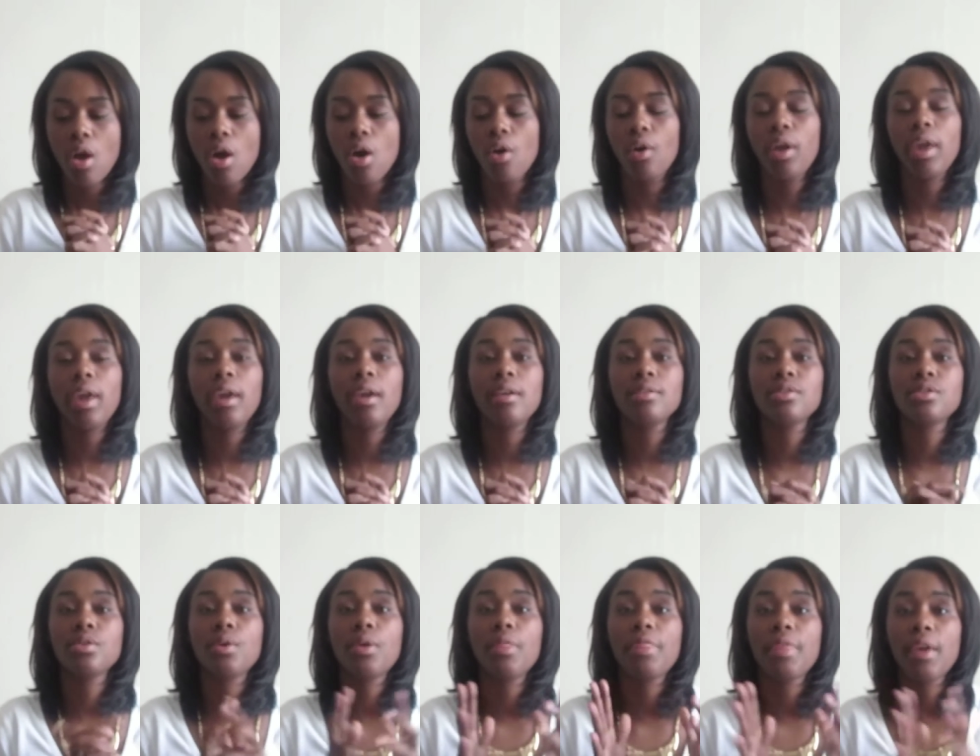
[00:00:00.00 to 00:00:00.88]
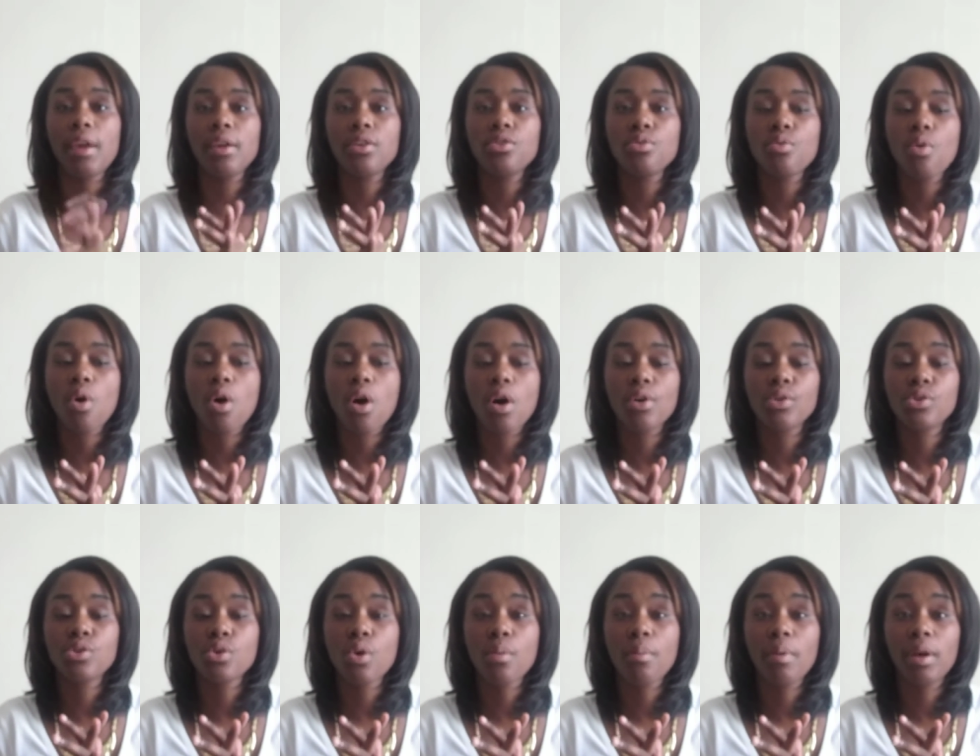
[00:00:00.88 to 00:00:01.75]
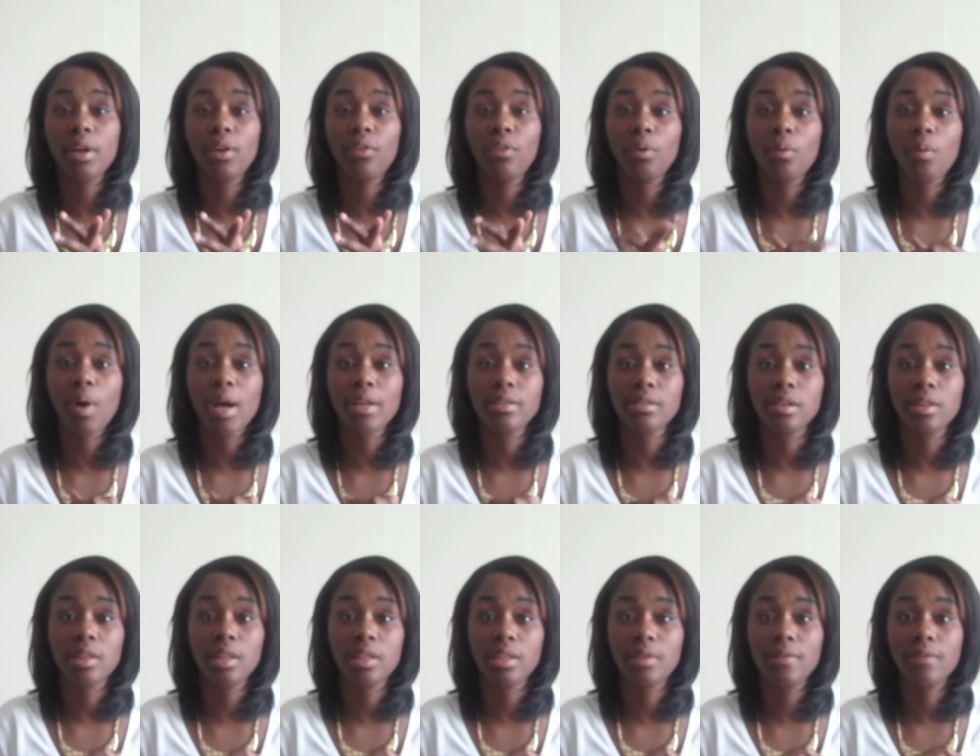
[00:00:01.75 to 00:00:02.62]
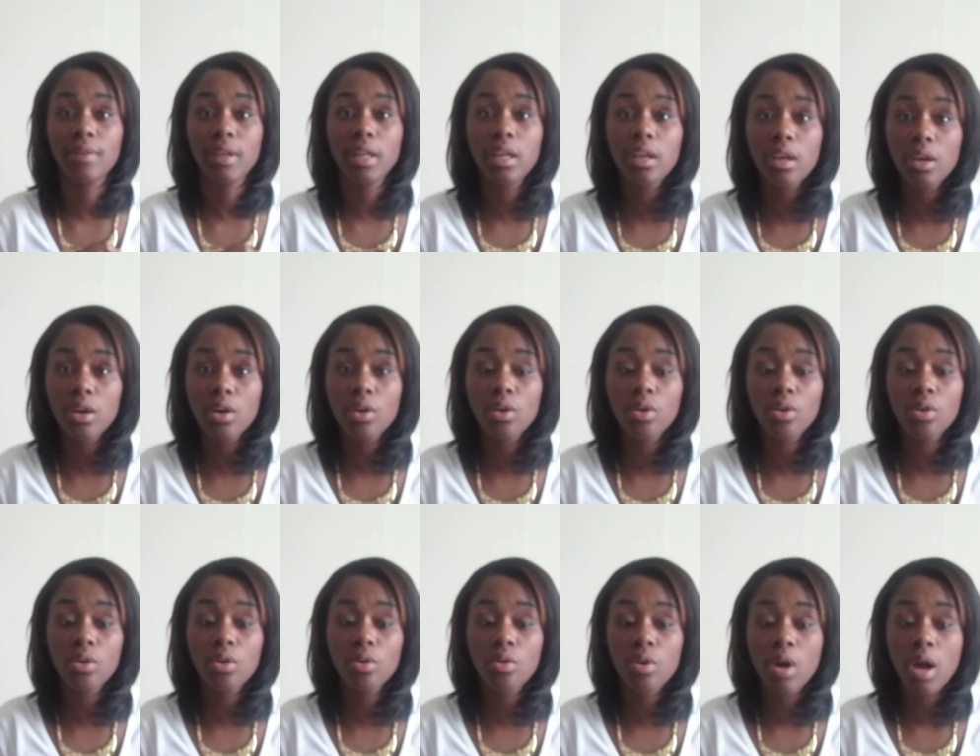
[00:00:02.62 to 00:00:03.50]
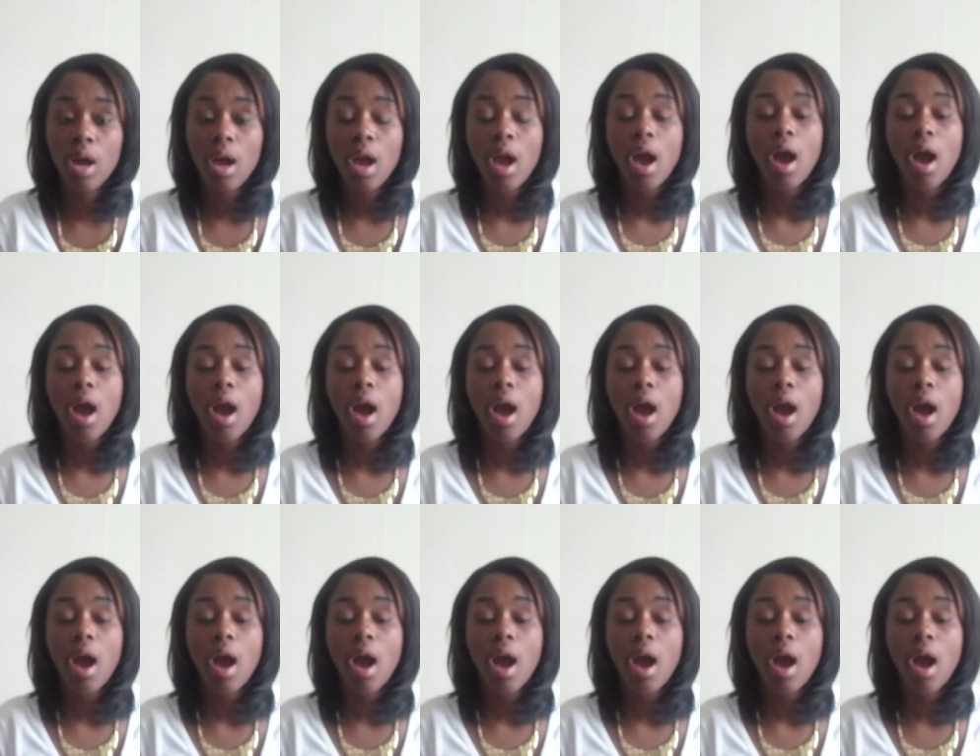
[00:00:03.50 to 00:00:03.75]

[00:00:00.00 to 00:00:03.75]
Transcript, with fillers: Okay, so thank you all so much for watching this video.